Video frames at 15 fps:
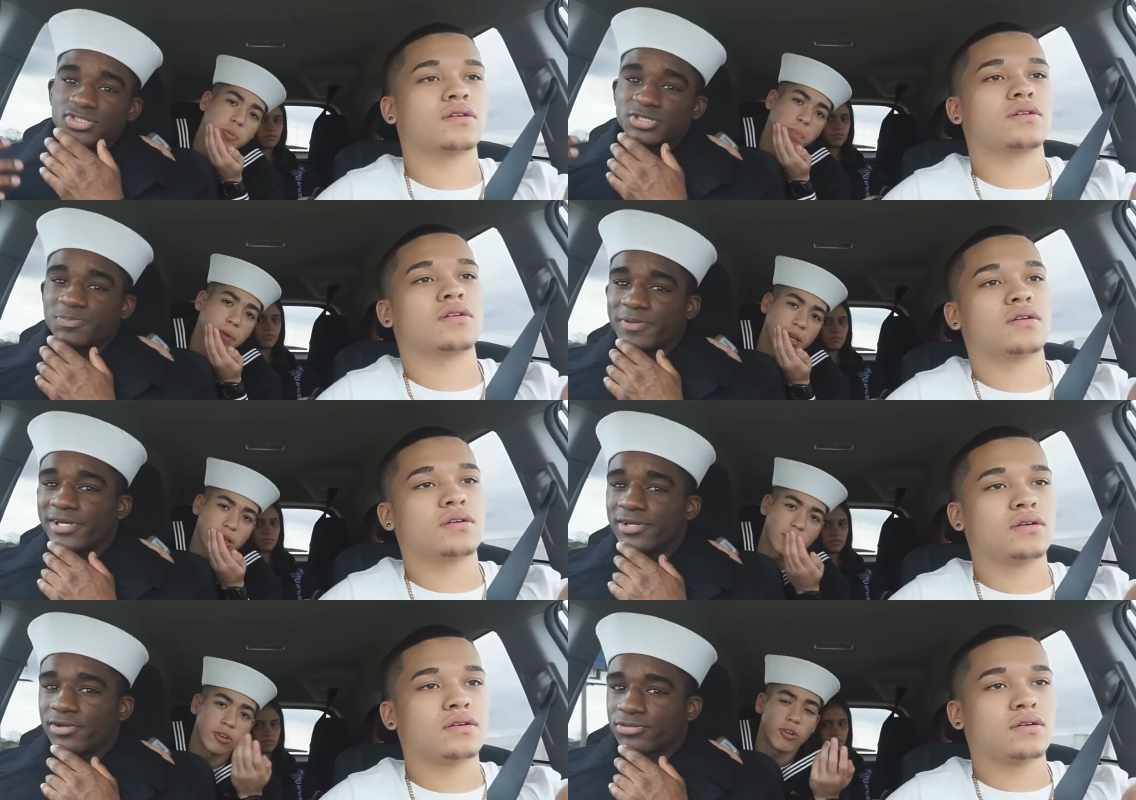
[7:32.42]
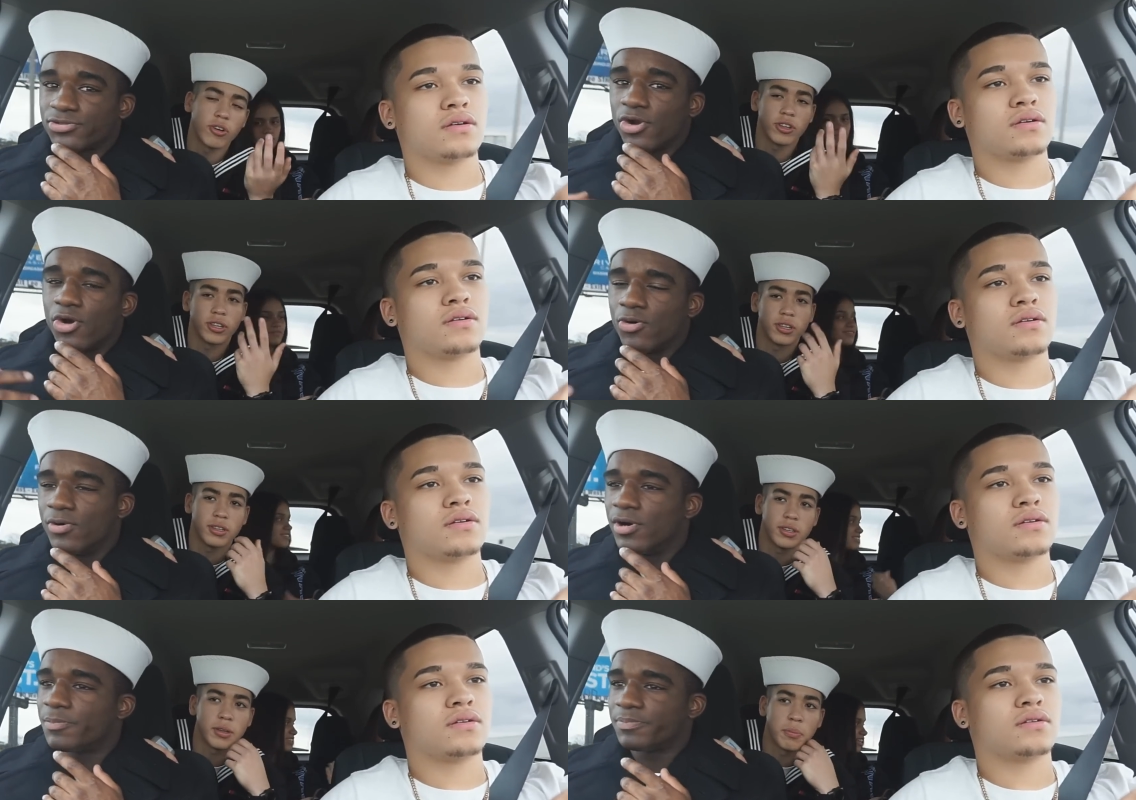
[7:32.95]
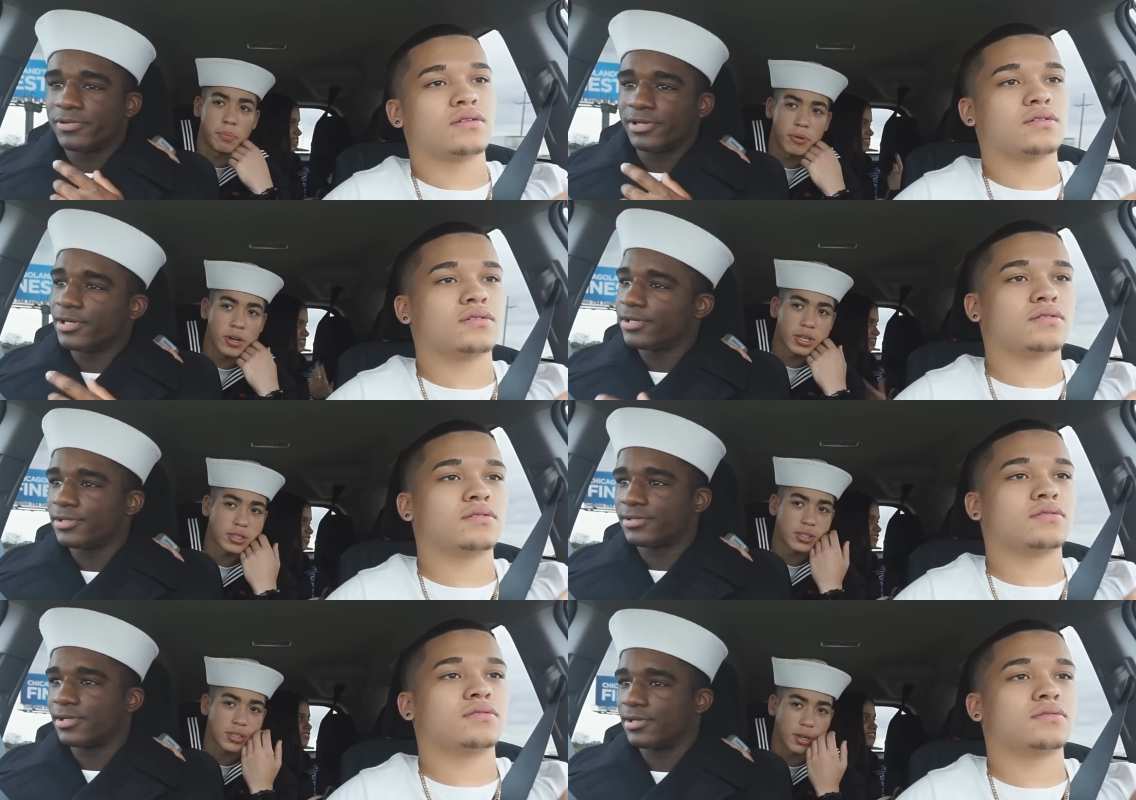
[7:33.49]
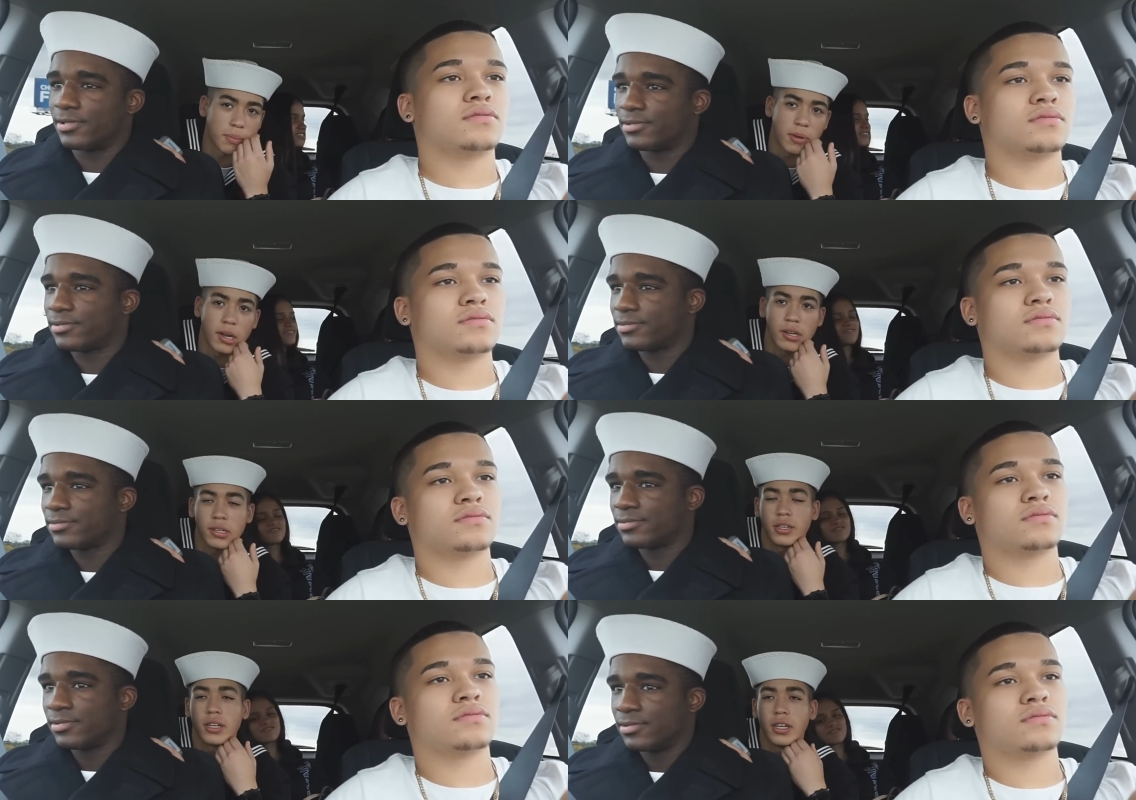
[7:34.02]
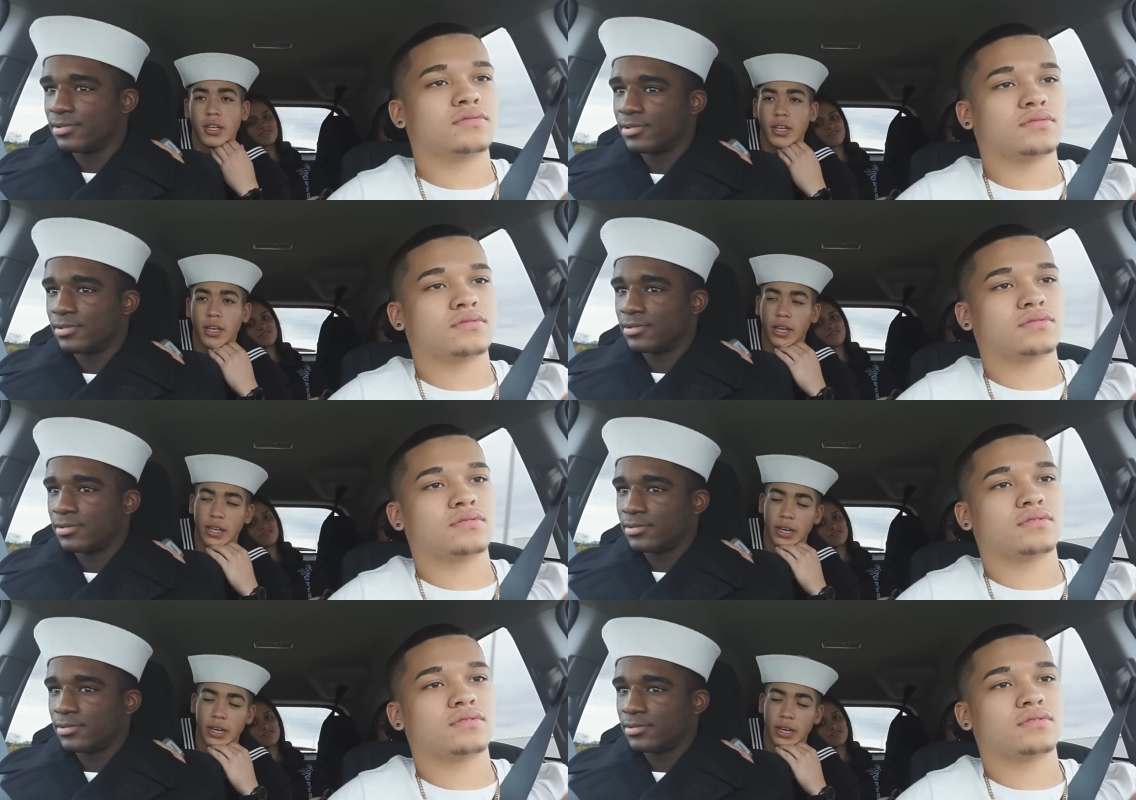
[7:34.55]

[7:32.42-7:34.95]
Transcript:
Speaker 1: you spit, or, or throw up or something.